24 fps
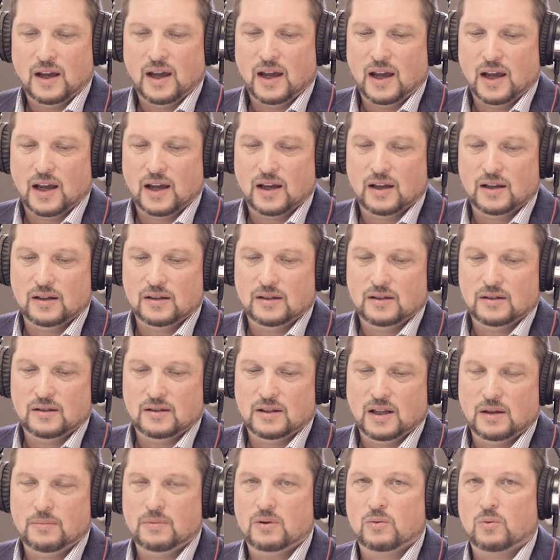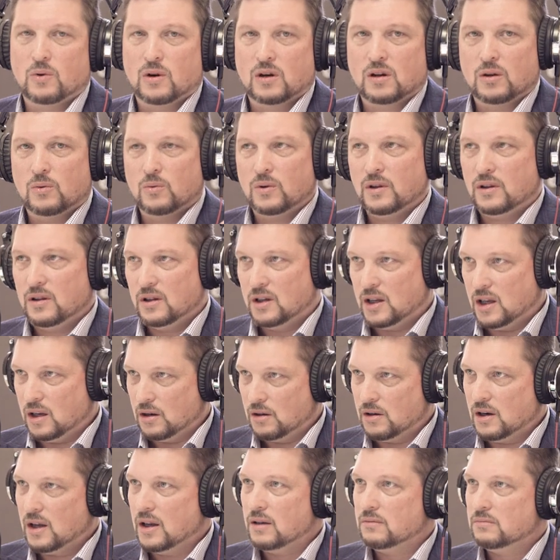And they've been working with an
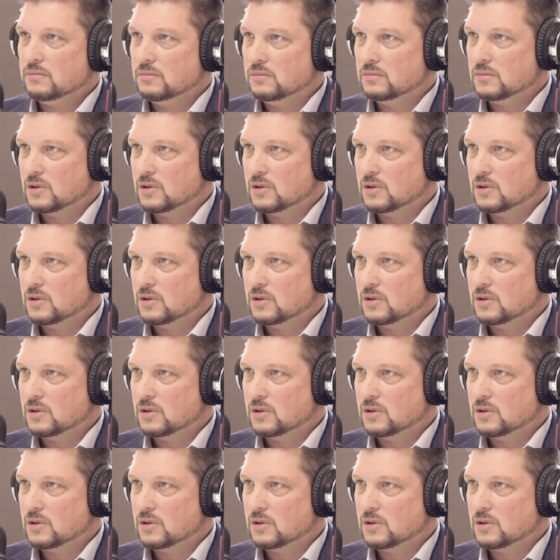internet